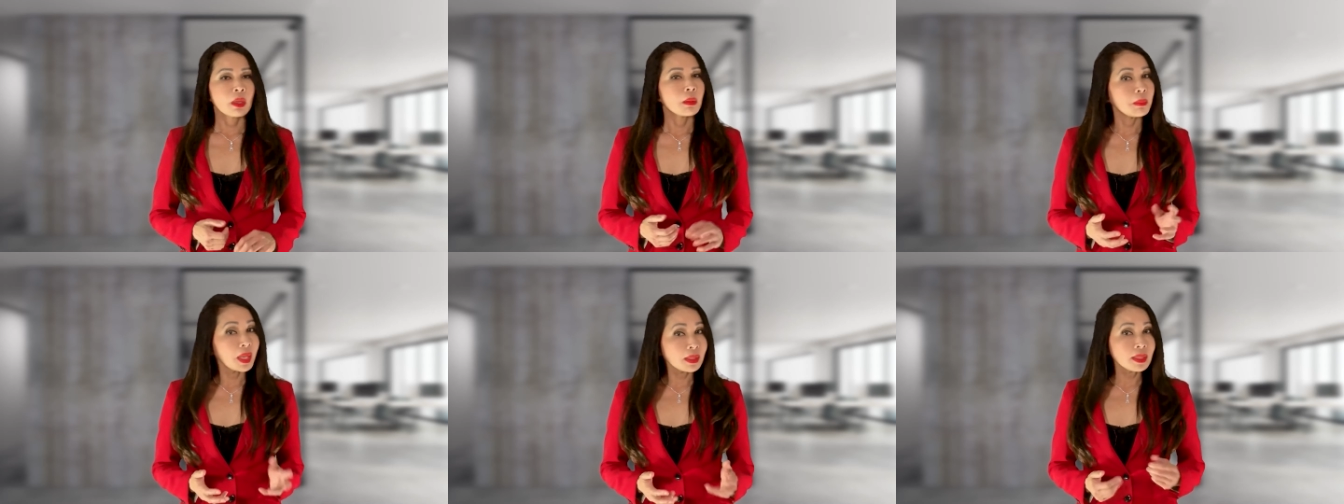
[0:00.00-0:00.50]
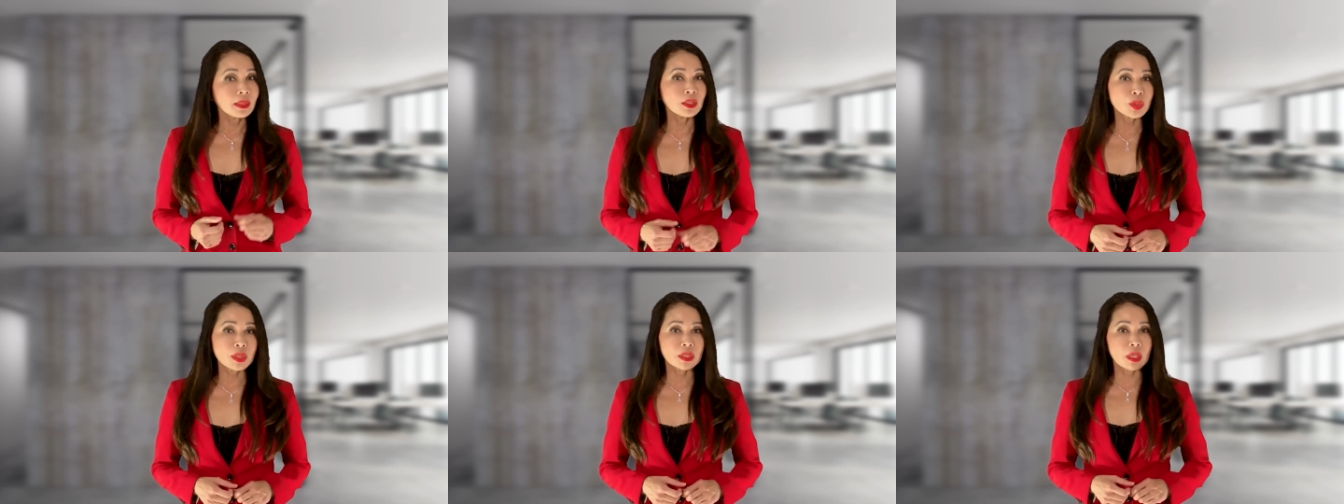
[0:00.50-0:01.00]
Many
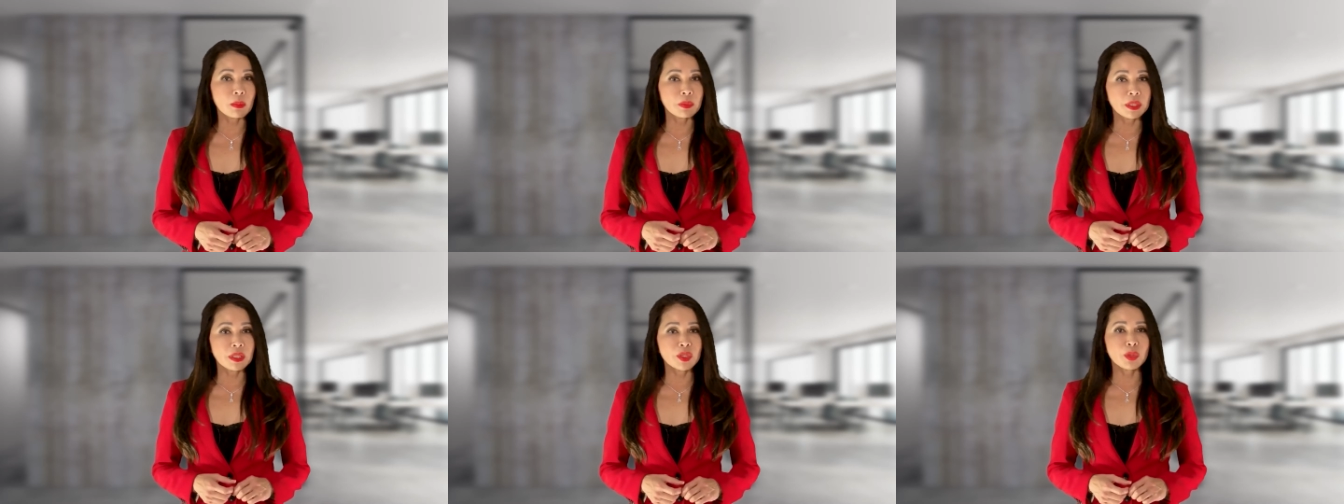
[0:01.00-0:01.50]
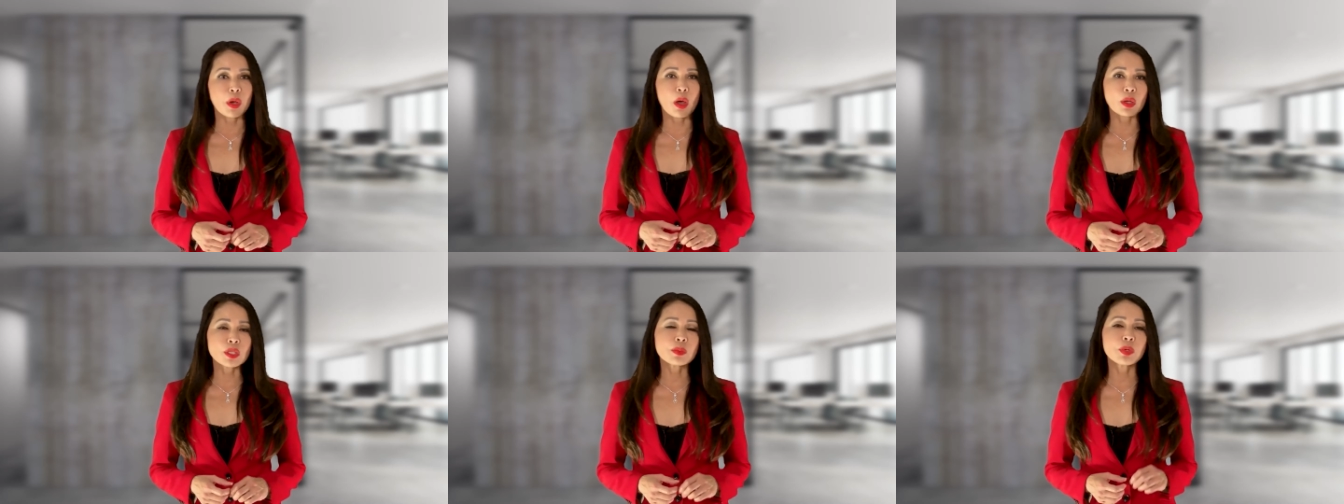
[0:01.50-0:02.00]
insurance companies will
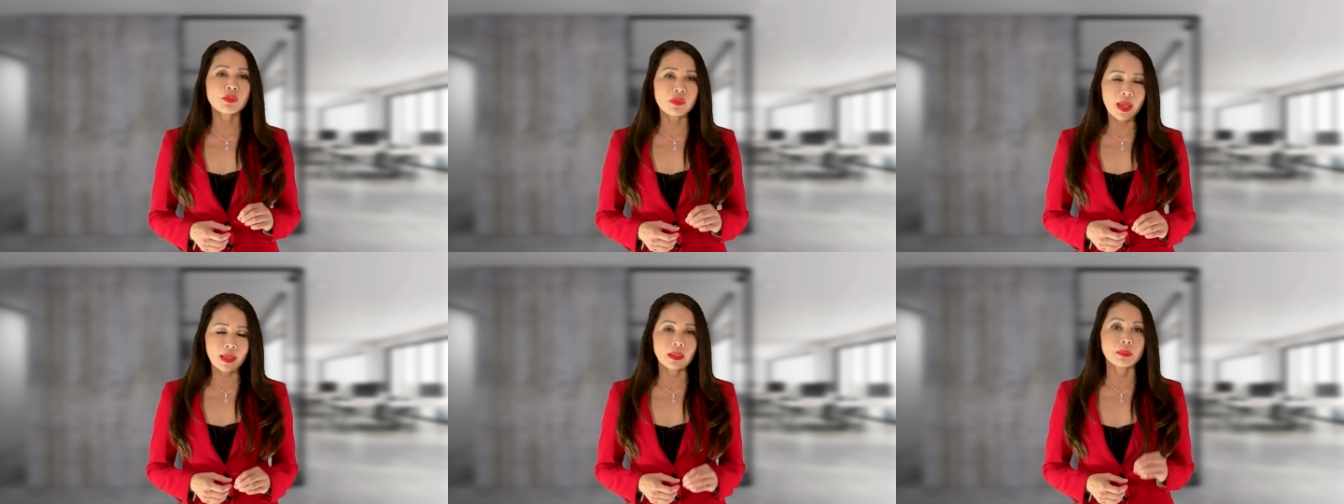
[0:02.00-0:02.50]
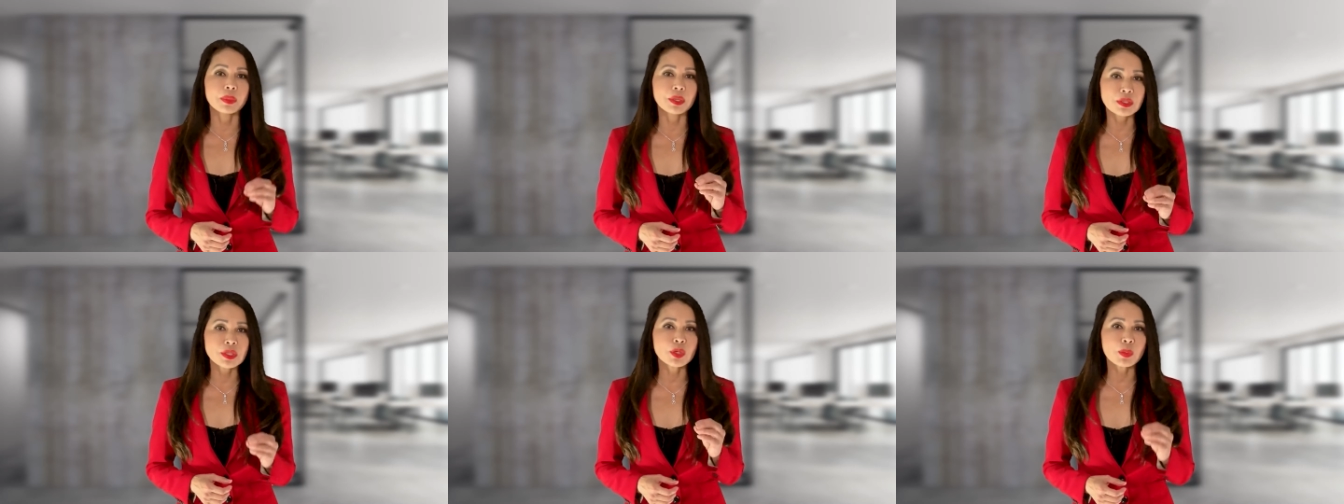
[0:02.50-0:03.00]
also provide a
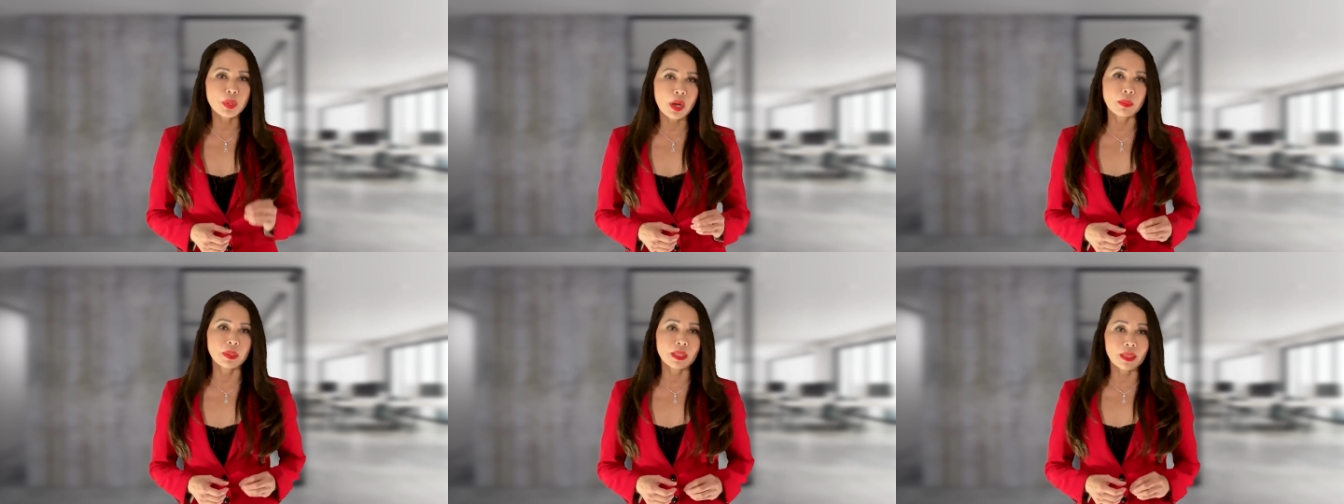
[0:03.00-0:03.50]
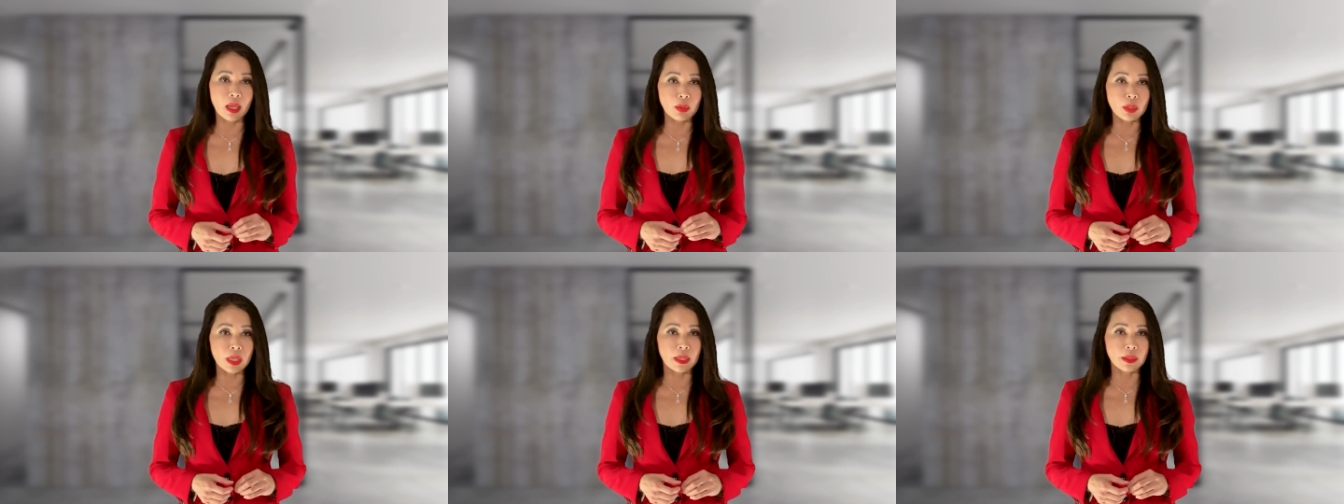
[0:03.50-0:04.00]
personal property
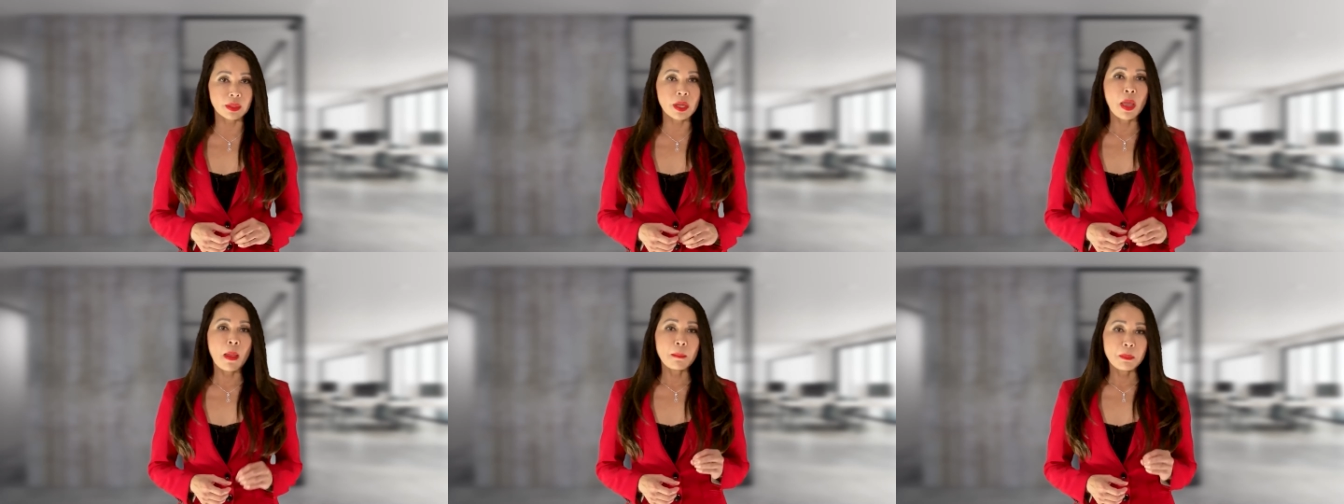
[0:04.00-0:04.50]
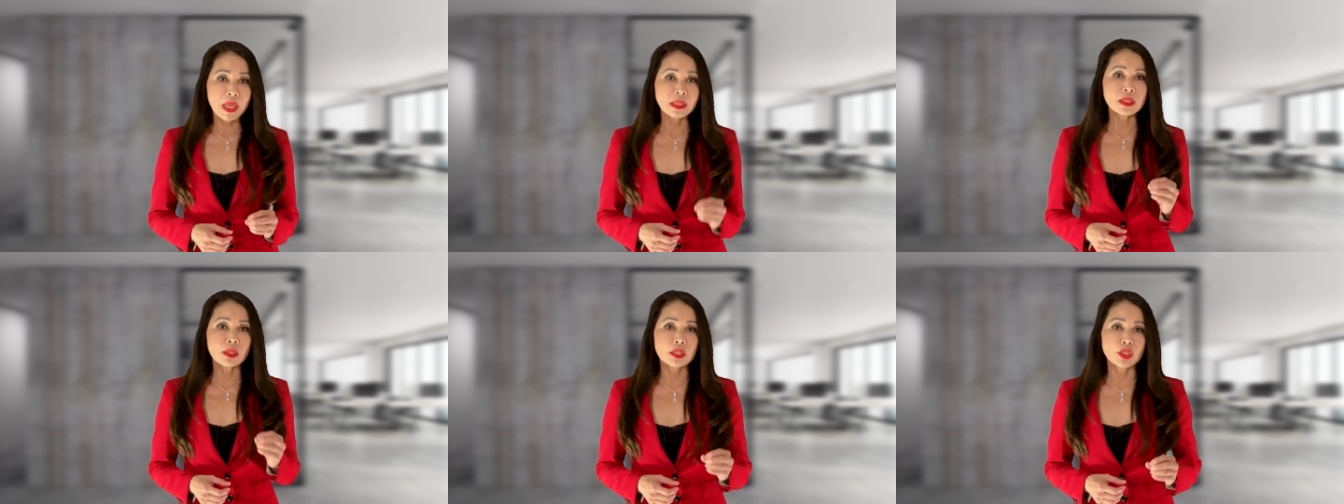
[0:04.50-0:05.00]
calculator
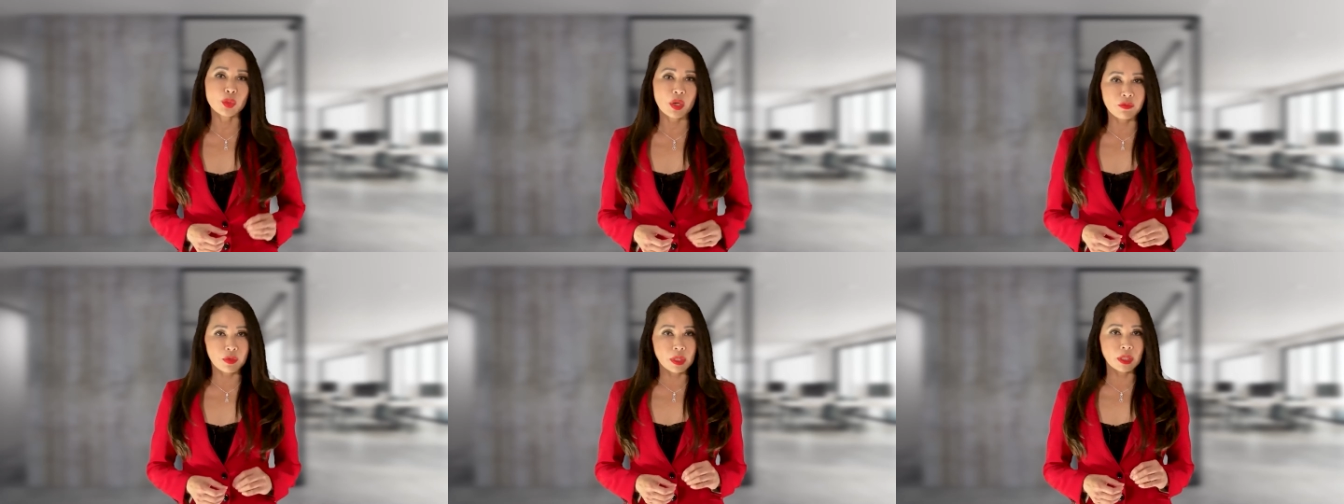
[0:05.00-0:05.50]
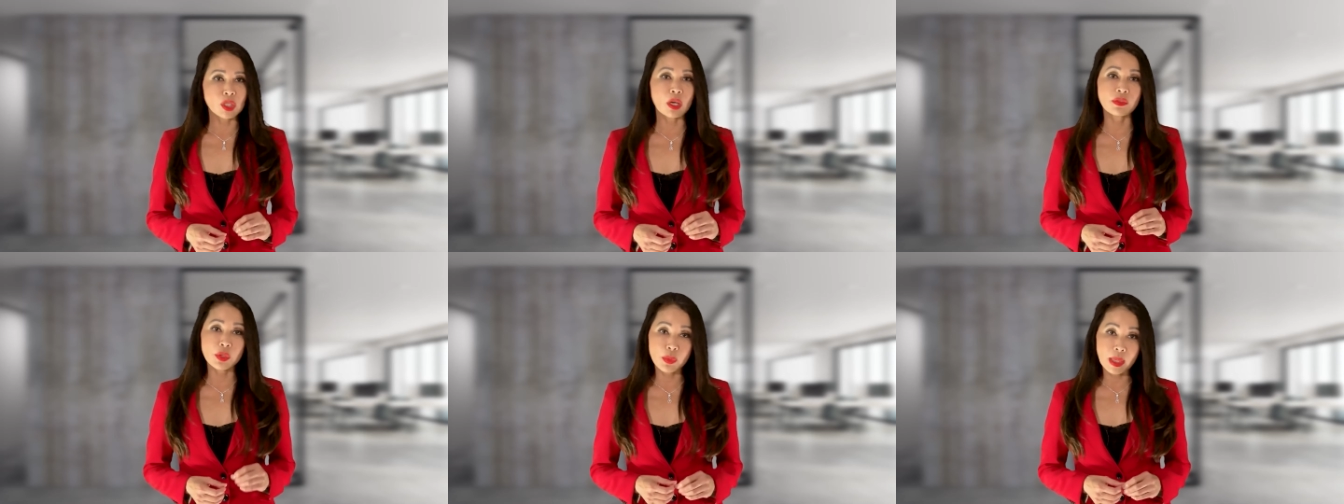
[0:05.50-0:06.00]
based on the square footage of
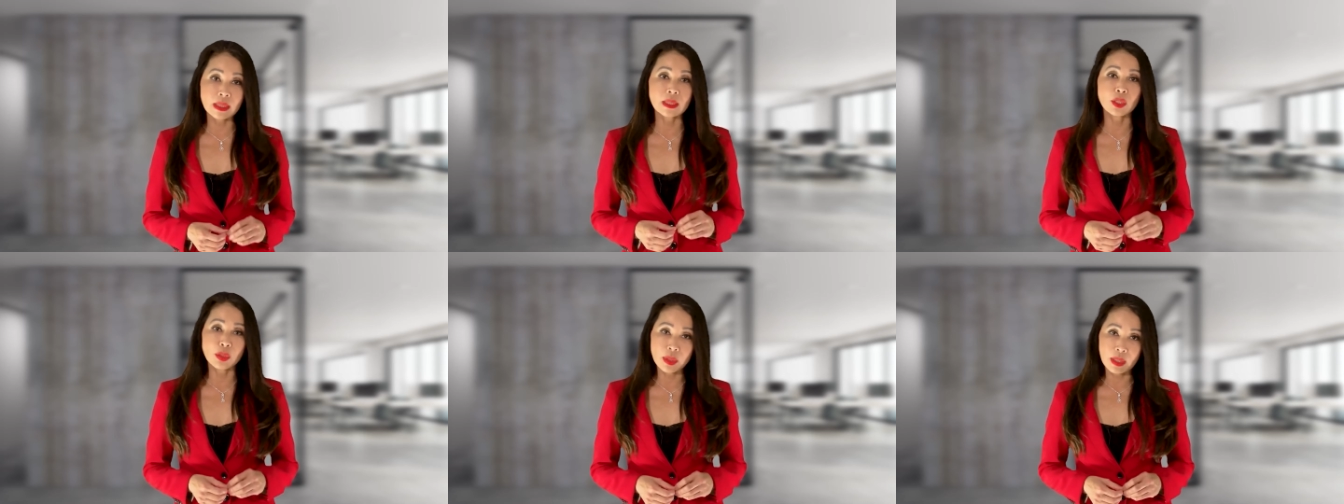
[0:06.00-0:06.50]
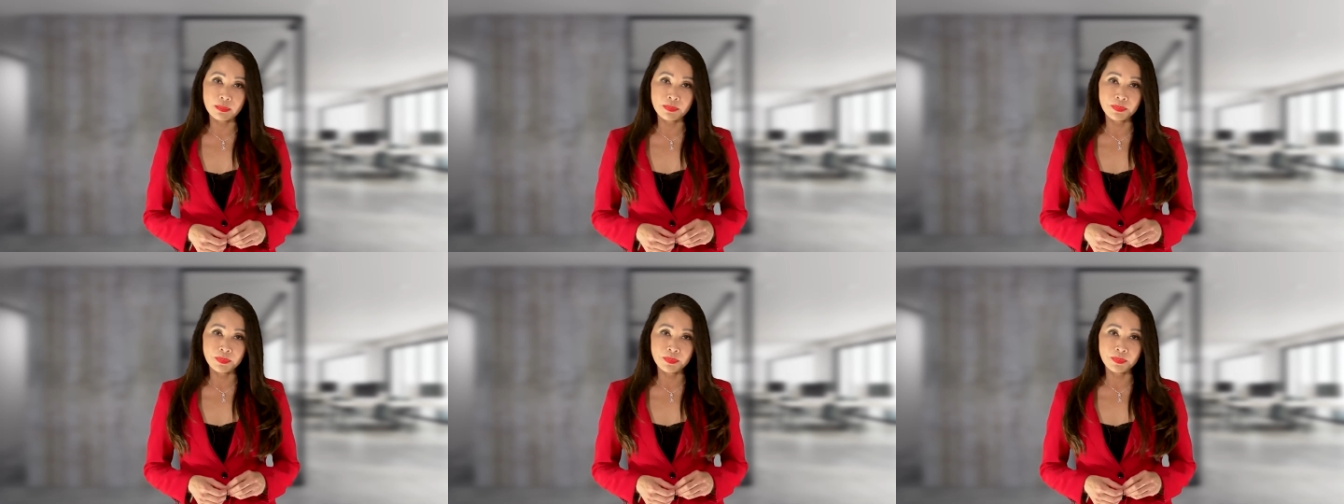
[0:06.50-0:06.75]
the rented unit.